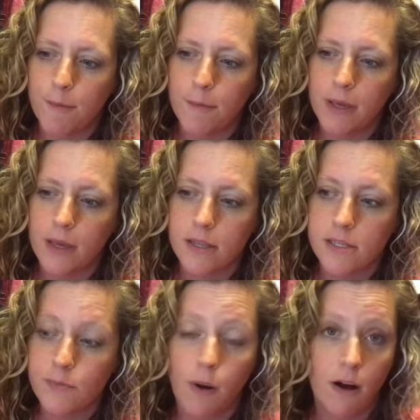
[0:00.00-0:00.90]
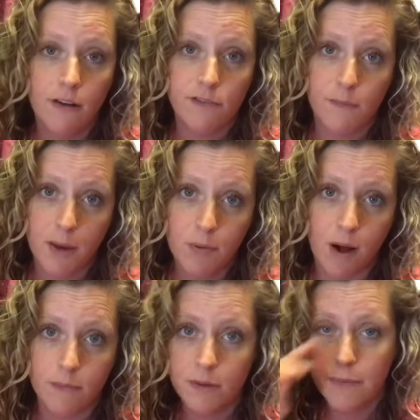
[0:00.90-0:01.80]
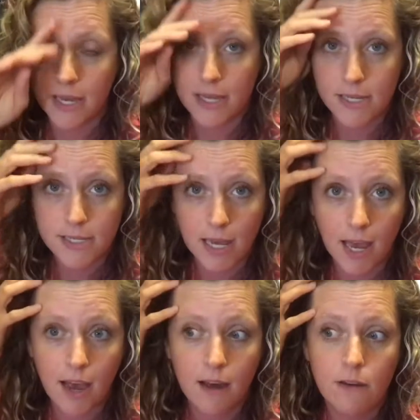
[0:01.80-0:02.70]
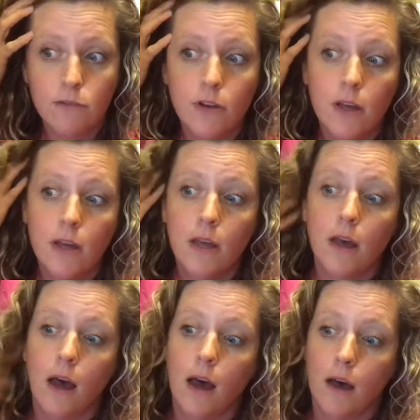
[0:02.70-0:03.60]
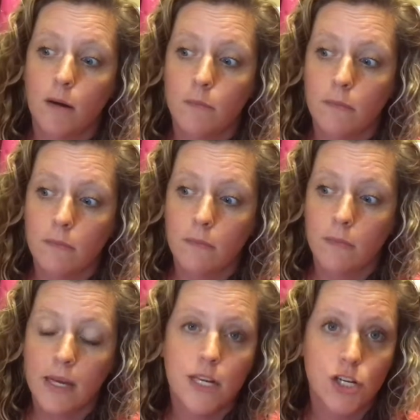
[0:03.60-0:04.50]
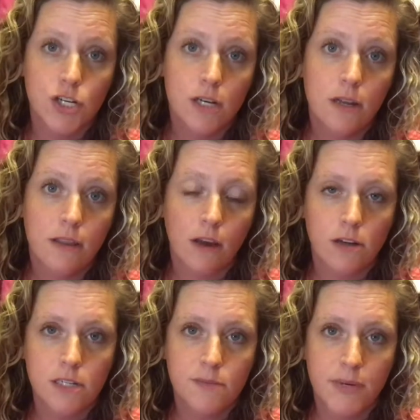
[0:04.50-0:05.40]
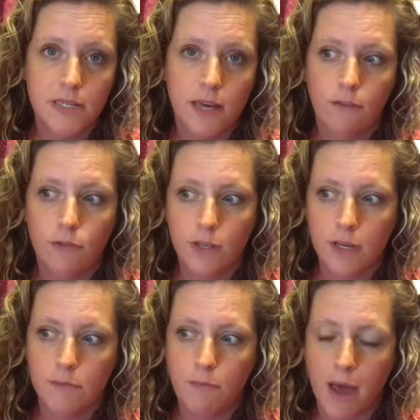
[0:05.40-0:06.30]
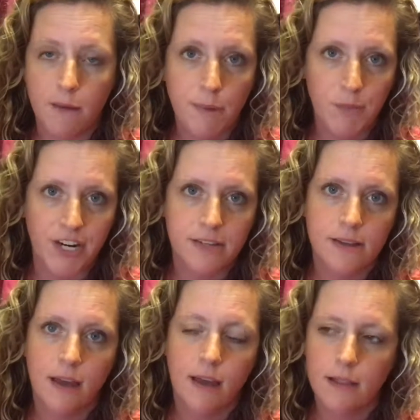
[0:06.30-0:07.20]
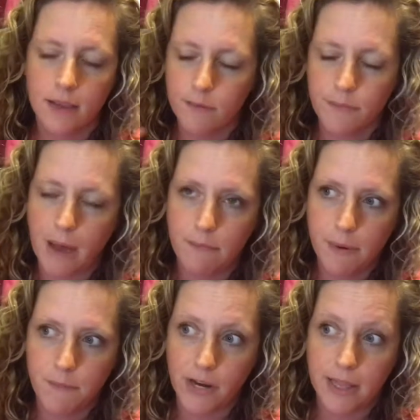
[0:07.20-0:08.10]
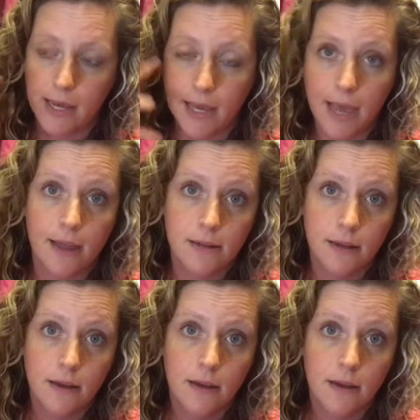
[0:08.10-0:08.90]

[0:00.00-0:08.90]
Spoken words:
Because part of my problem is I have a condition that causes me to have really bad memories, like I can't